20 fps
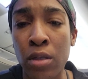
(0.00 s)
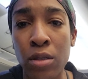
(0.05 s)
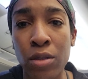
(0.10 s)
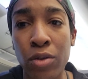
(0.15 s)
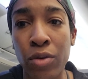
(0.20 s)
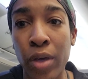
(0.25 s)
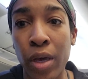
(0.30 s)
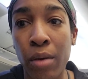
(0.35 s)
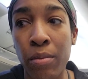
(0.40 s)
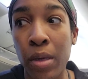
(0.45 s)

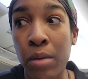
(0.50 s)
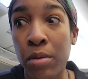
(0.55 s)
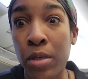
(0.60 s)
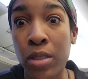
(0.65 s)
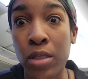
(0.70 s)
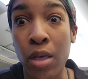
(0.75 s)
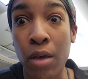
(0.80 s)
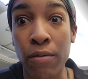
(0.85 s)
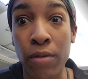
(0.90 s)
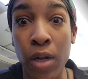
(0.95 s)
So yeah, maybe
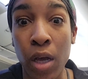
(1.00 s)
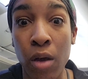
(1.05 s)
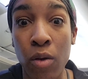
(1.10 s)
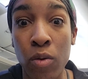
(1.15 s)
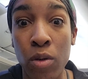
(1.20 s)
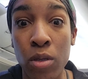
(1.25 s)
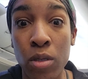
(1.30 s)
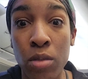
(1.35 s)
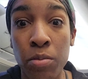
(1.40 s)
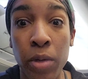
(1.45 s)
7
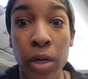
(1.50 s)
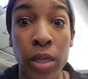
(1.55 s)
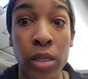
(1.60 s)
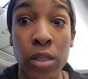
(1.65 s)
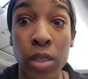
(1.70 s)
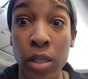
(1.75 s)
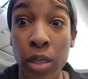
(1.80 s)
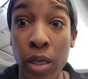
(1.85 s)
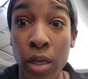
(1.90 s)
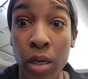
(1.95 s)
hours, but I
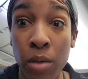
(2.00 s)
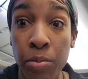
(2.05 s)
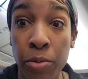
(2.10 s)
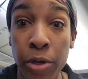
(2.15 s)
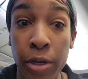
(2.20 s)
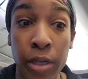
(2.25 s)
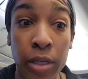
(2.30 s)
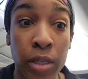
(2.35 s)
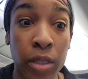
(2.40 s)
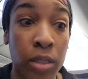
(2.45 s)
did get
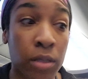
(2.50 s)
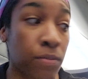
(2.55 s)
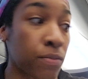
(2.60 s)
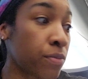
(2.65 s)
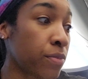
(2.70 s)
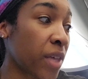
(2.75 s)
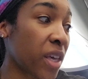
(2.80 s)
upgraded,